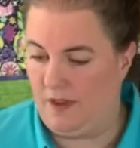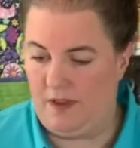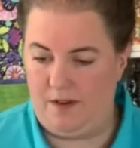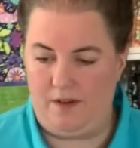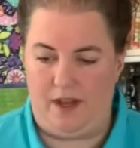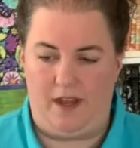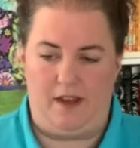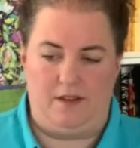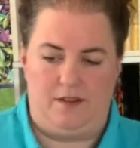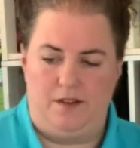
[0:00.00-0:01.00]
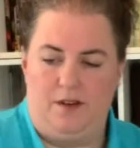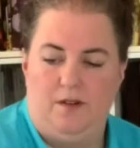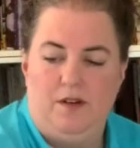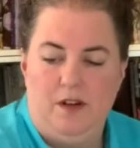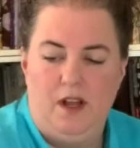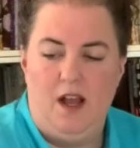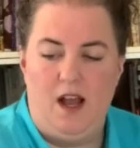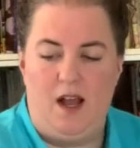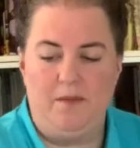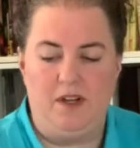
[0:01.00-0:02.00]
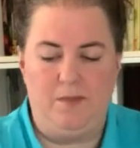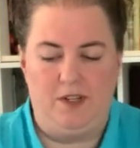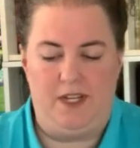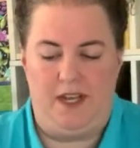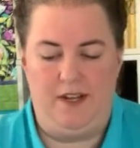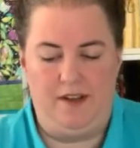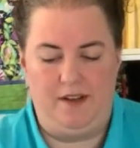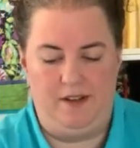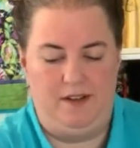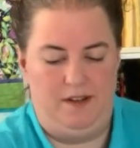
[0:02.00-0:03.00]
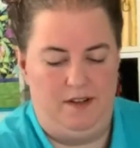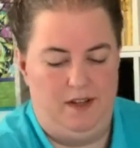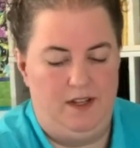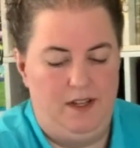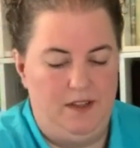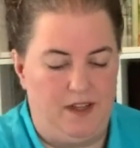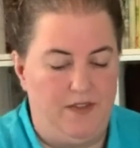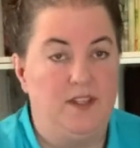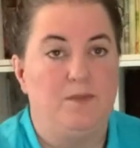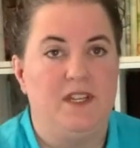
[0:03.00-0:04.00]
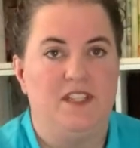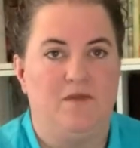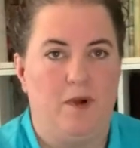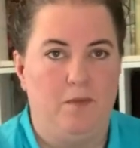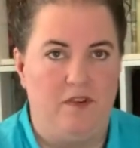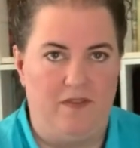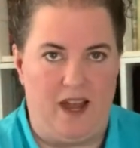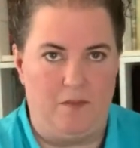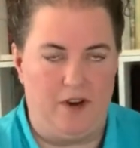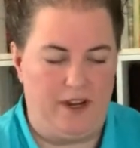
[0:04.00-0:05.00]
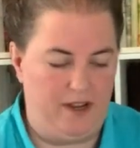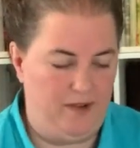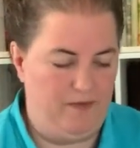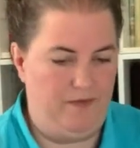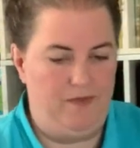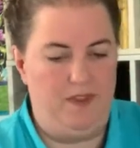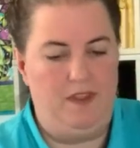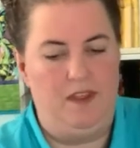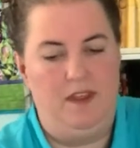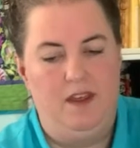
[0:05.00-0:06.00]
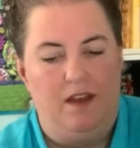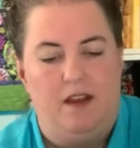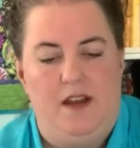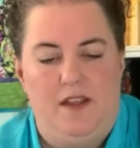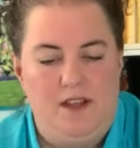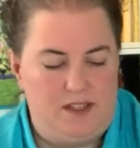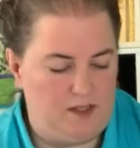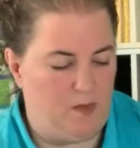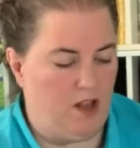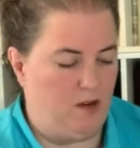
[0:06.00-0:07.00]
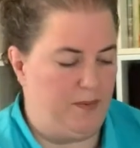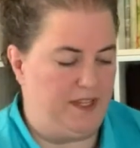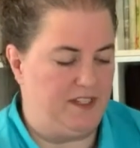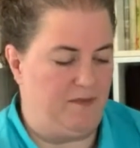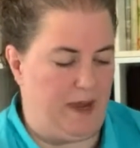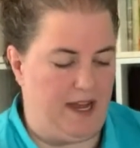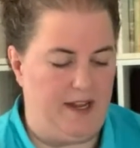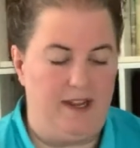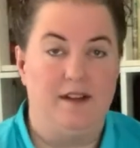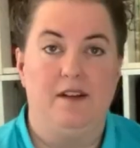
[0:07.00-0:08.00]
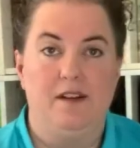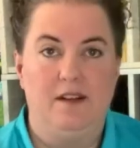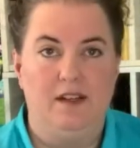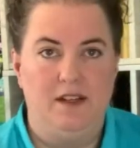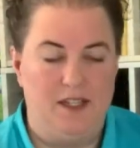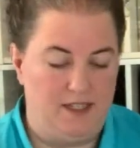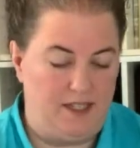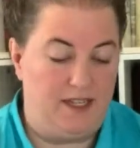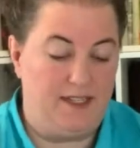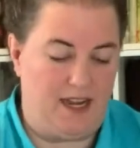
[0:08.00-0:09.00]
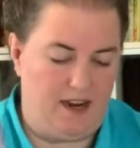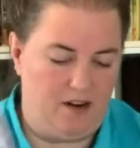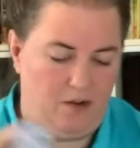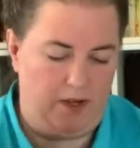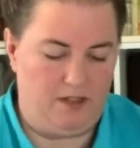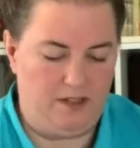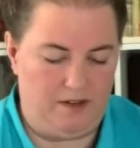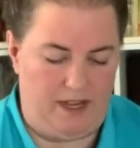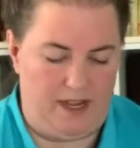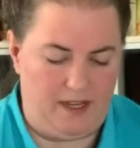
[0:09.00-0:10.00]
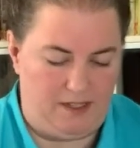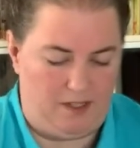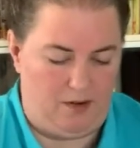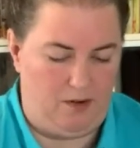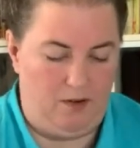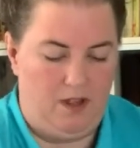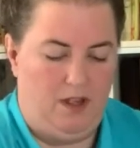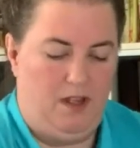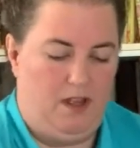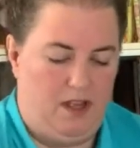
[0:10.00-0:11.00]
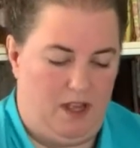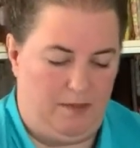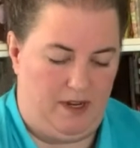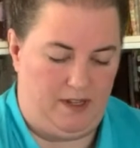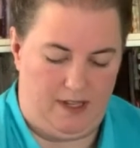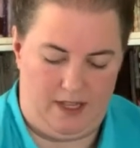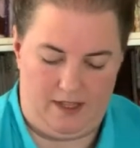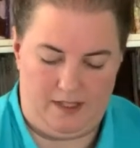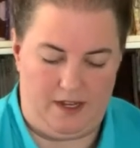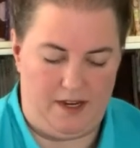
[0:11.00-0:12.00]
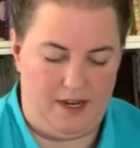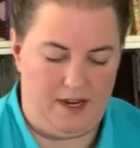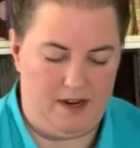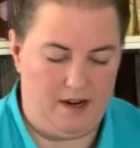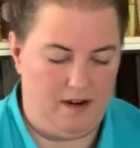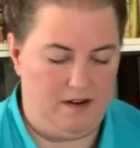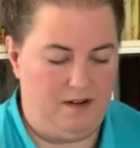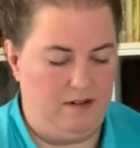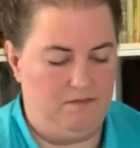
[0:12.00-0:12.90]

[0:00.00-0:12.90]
Okay, so I'm going to pretend that this piece of purple fabric and this smaller piece of batting is the entire quilt, okay? So I'm going to lay this on here.